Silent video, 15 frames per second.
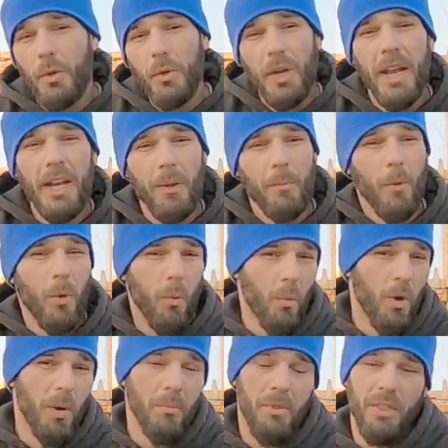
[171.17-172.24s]
creating more
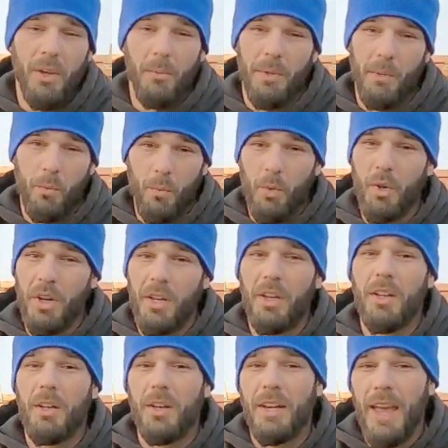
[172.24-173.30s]
warmth than we would
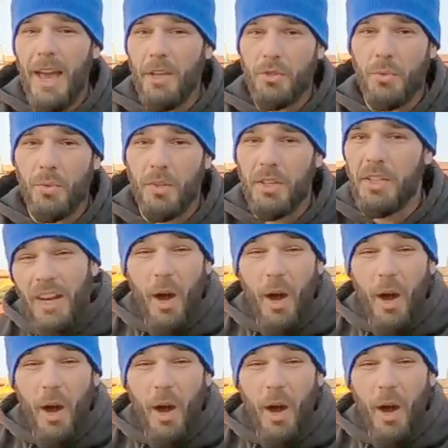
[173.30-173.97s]
naturally.